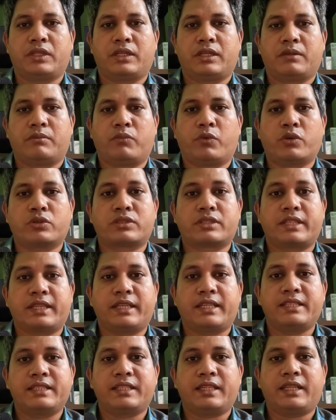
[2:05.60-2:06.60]
most
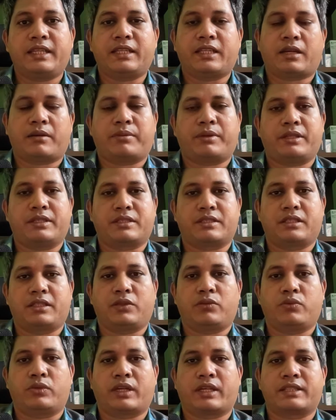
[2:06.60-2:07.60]
easy interface
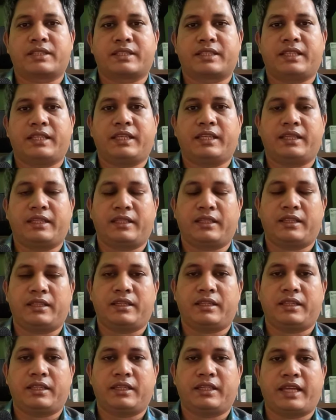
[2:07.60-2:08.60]
you can see
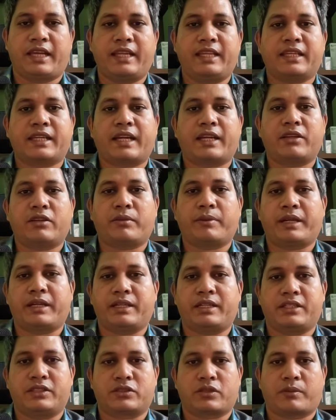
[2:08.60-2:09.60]
in any kind of
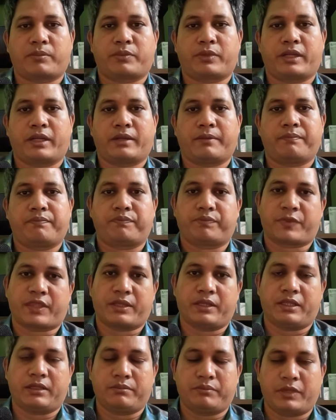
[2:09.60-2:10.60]
editing software.
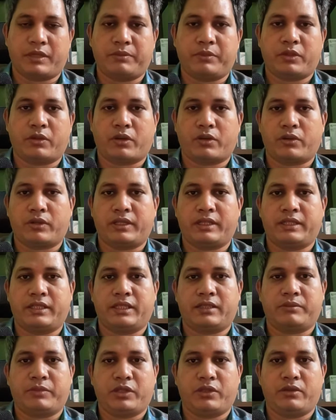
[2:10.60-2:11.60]
It may be audio
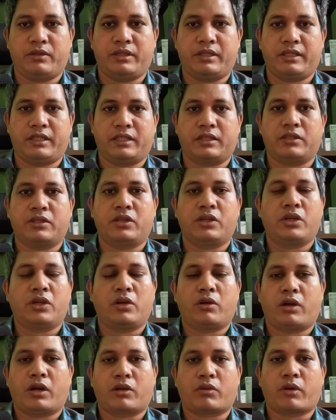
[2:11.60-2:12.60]
editing, video editing,
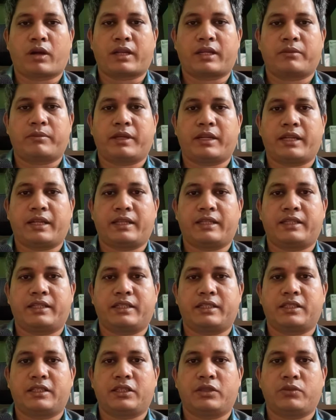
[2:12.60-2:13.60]
or whatever
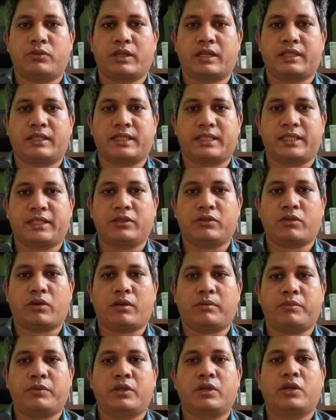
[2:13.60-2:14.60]
editing you can think
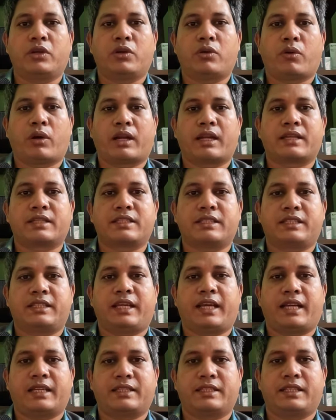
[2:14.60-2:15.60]
of. Audacity
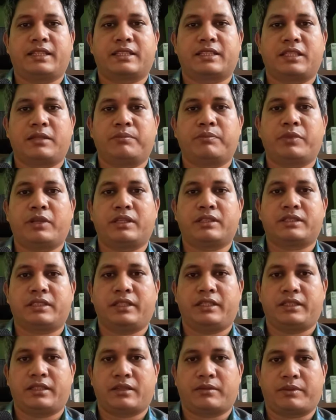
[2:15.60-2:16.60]
has the simplest
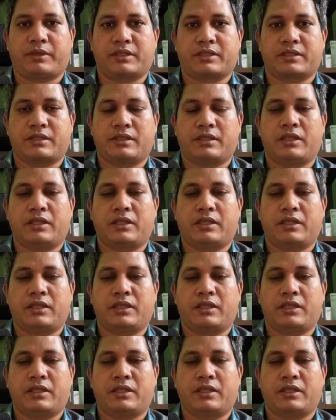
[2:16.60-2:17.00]
interface.